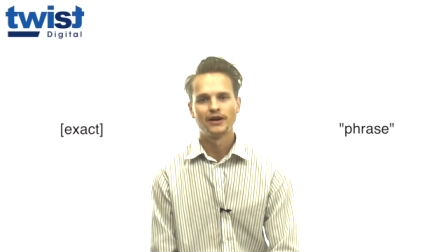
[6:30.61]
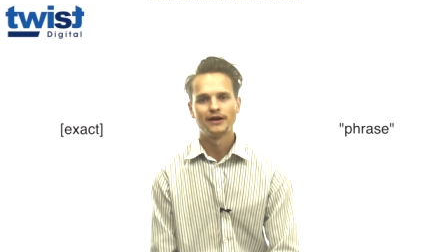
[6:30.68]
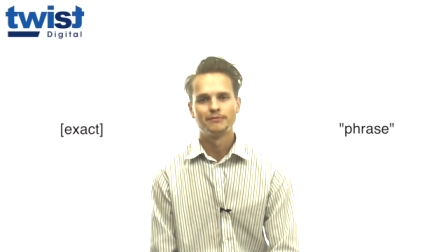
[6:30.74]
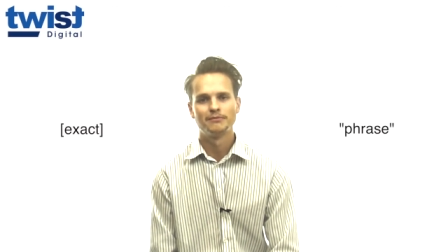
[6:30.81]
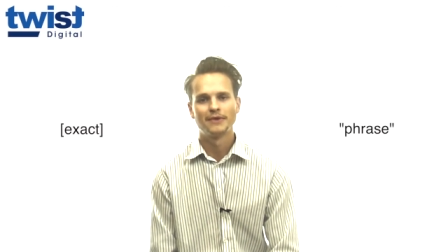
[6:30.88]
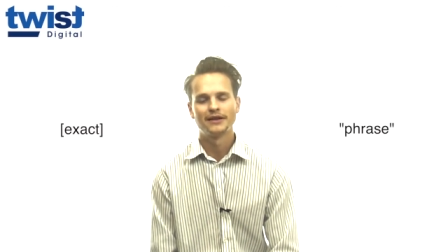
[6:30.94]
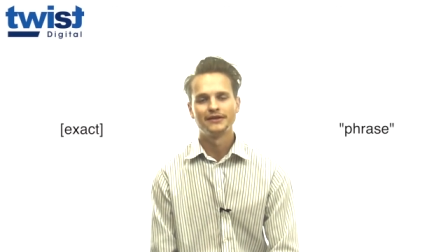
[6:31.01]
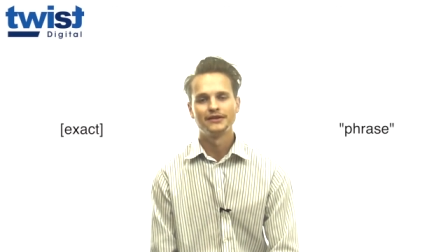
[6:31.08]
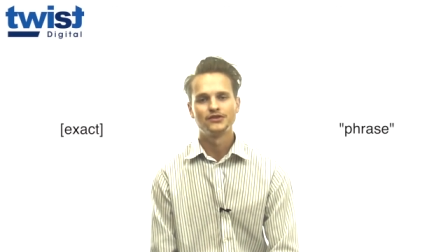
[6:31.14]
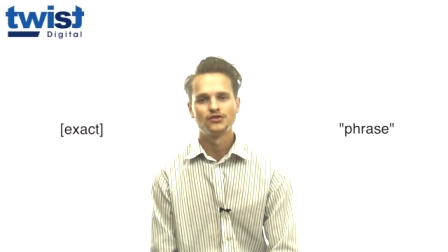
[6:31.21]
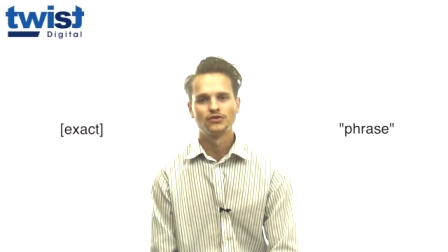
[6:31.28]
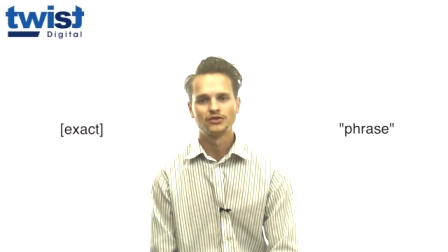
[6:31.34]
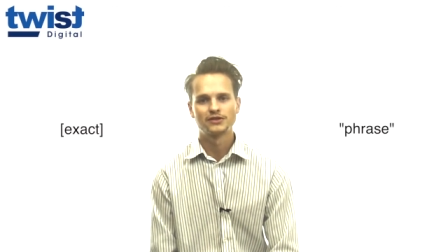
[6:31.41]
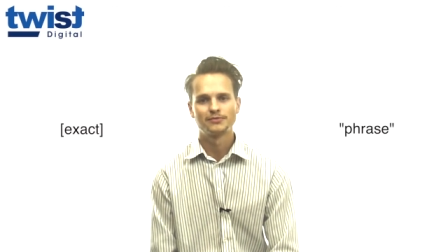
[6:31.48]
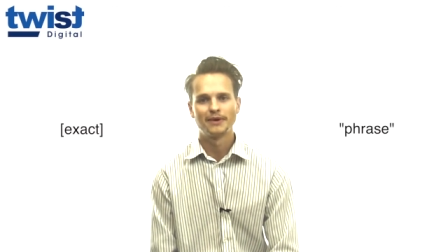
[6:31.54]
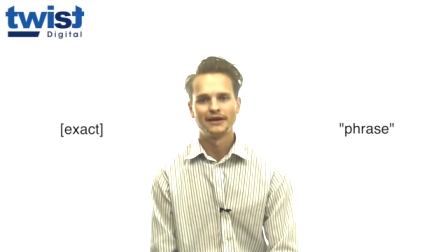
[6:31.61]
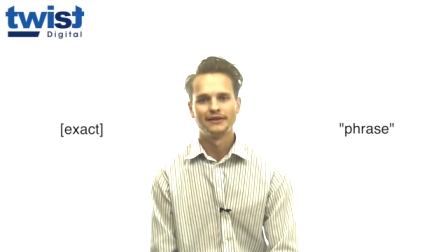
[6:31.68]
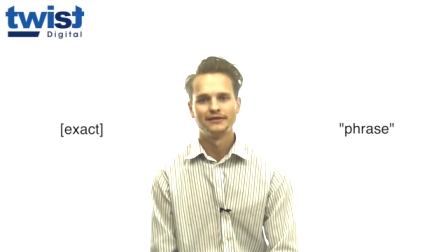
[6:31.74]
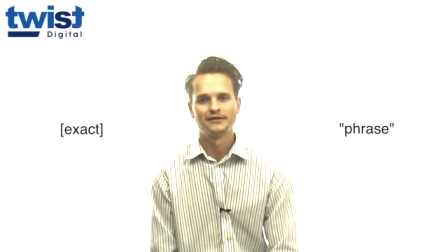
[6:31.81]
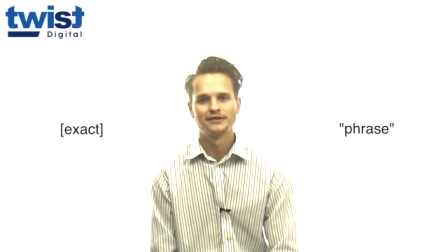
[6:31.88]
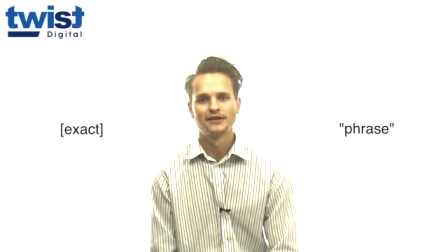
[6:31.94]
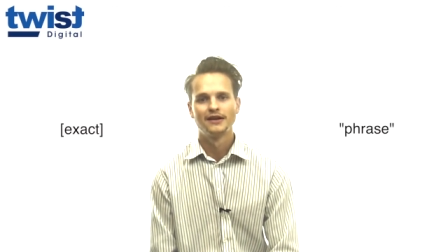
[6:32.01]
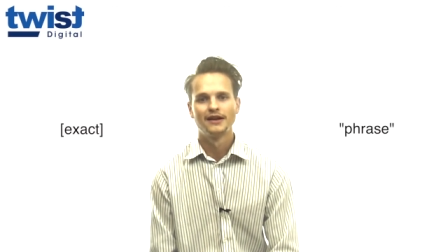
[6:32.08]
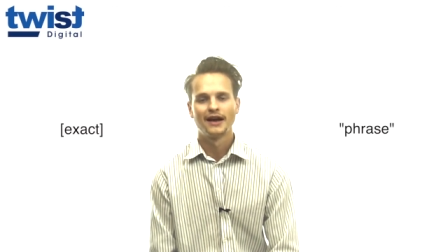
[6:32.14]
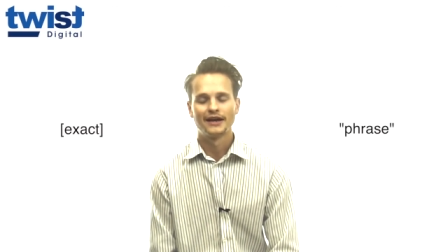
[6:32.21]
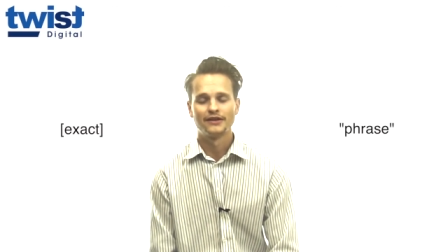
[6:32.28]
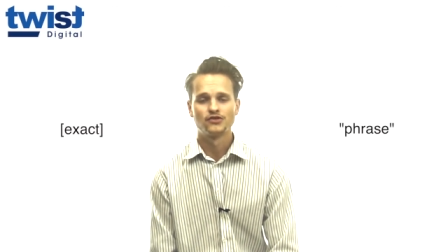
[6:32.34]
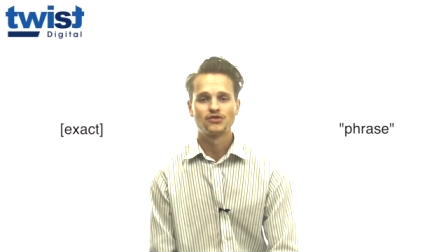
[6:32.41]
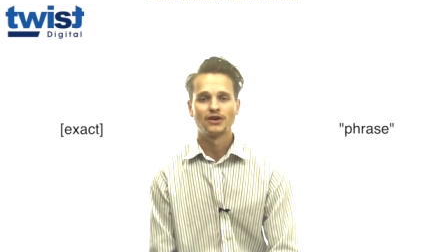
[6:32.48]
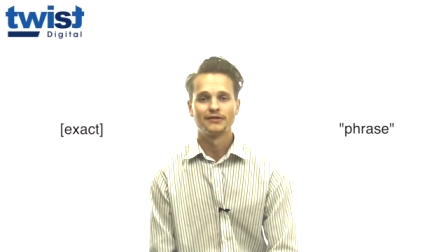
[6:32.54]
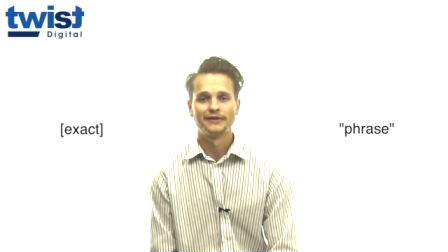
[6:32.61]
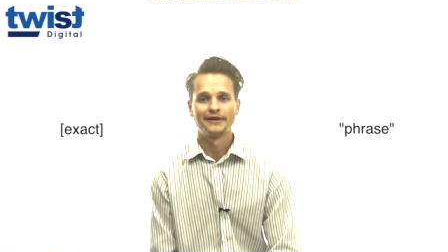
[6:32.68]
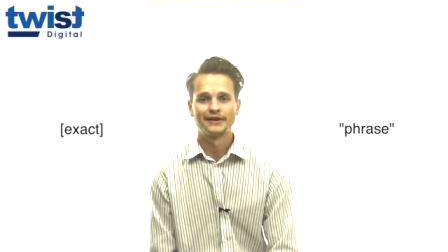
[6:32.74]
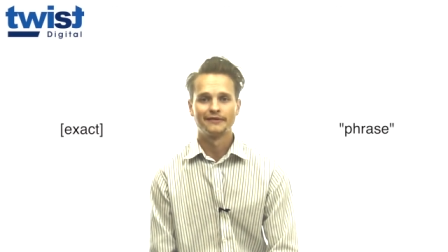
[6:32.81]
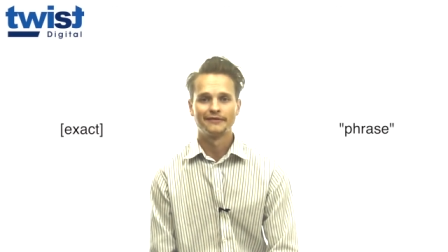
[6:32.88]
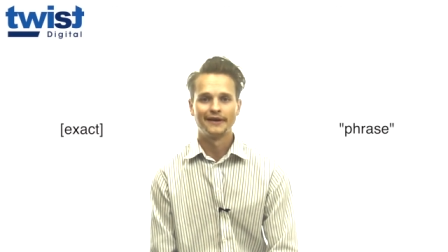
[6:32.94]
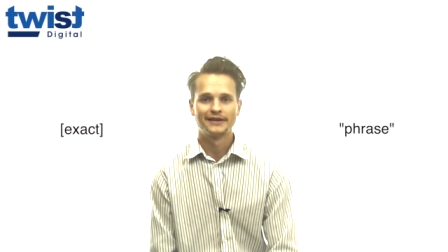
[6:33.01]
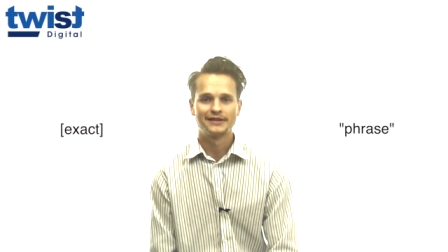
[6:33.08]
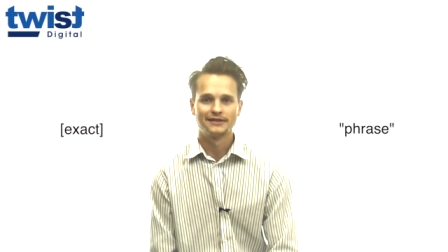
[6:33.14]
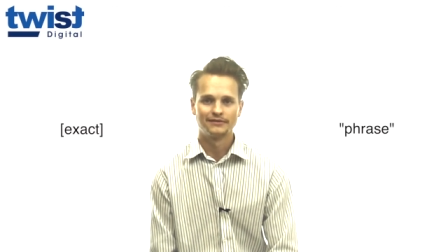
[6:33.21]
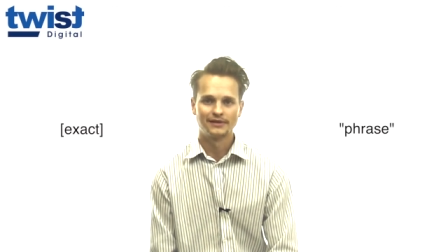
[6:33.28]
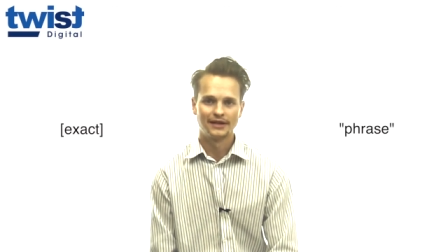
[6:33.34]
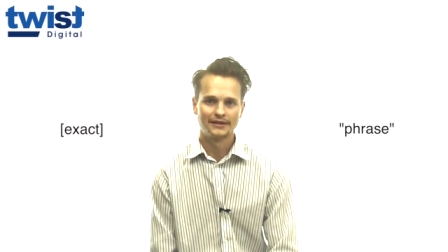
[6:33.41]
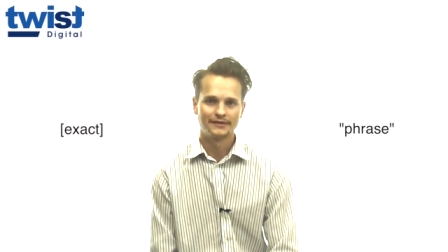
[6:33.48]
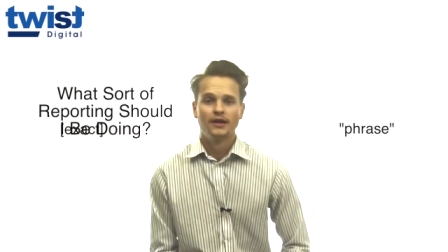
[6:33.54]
and manage your spend and traffic effectively.